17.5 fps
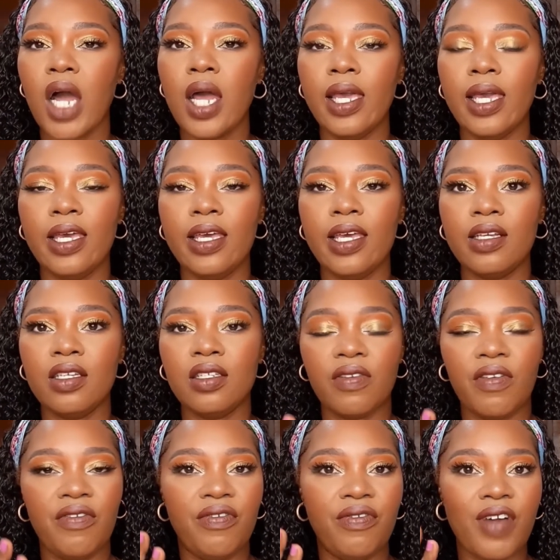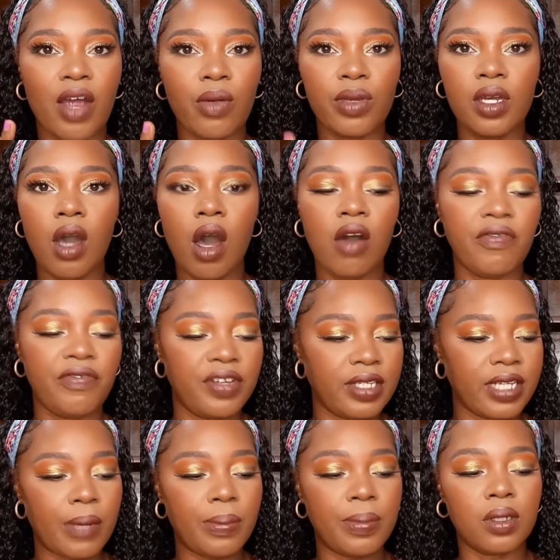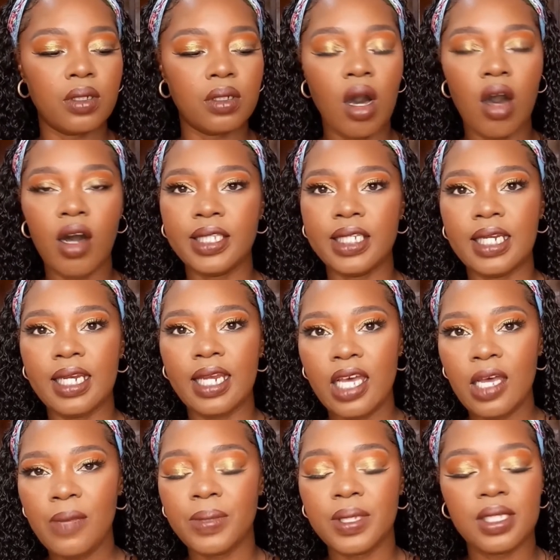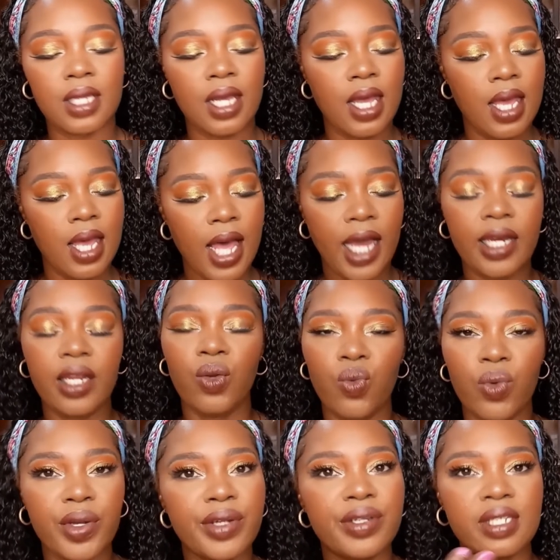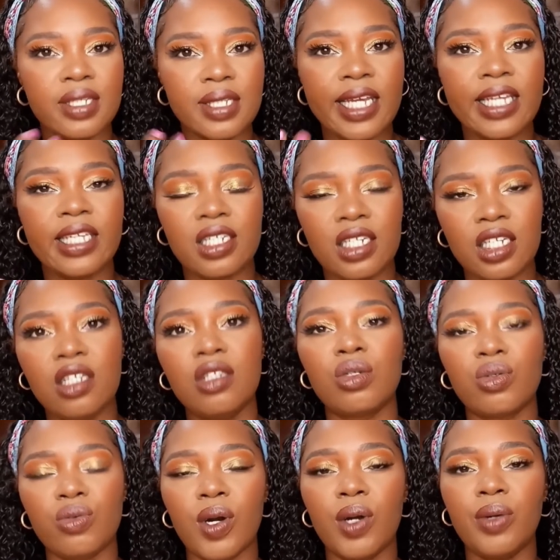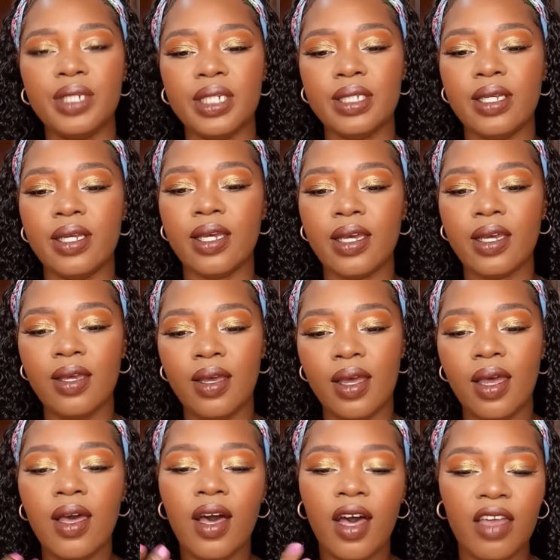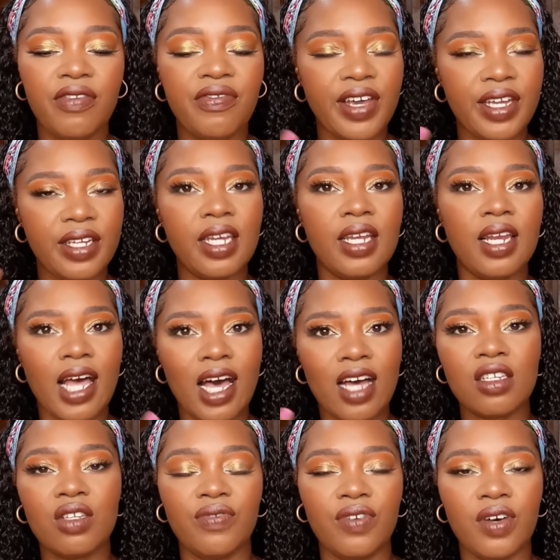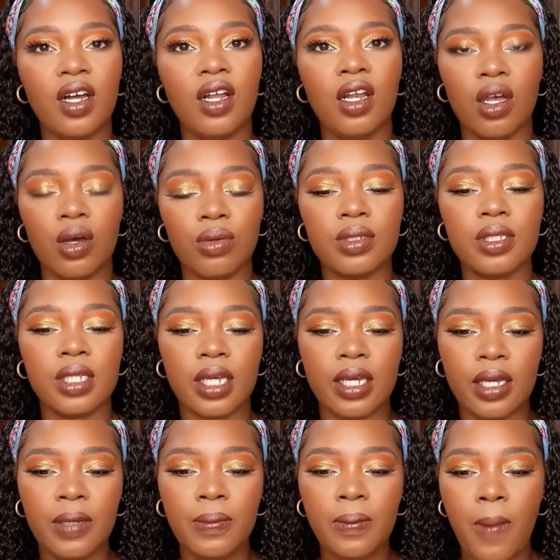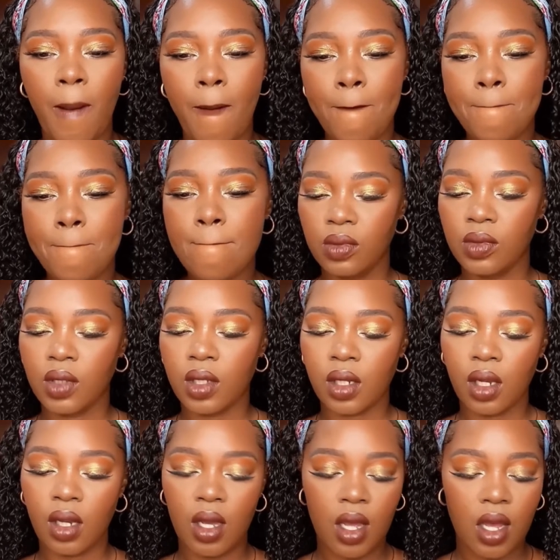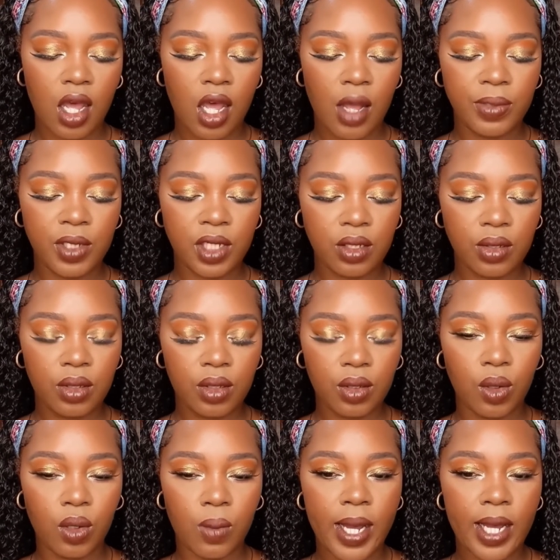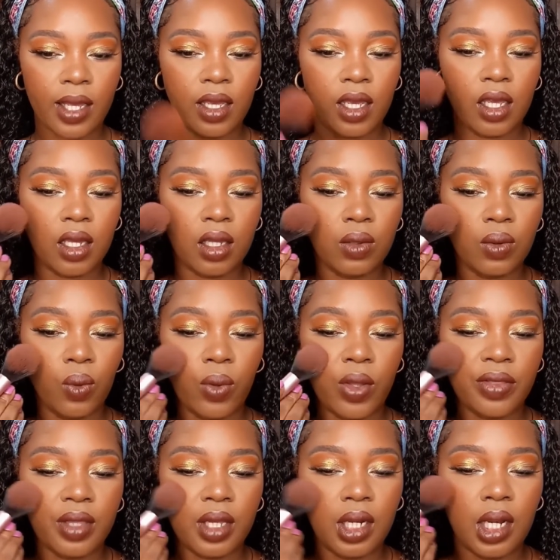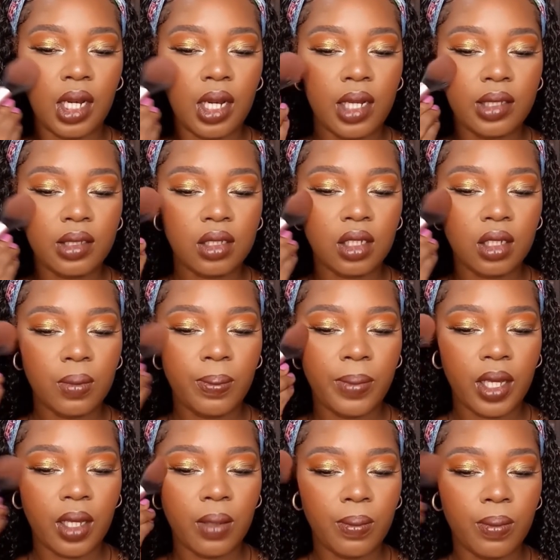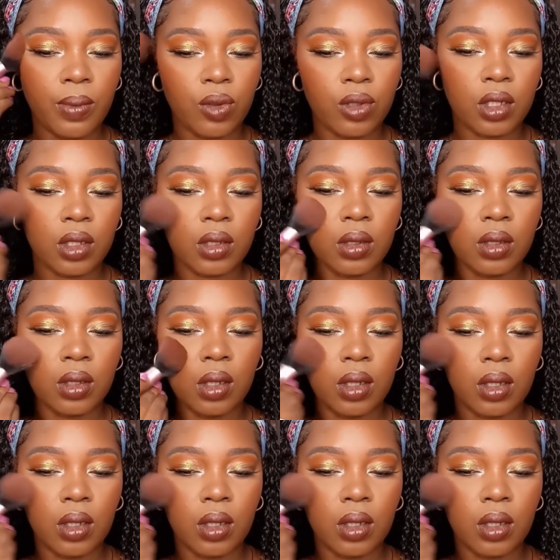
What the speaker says: It is very comfortable on the lips and it wears nicely throughout the day. I find it lasts for a long time. I'm just going to go back in with a little bit more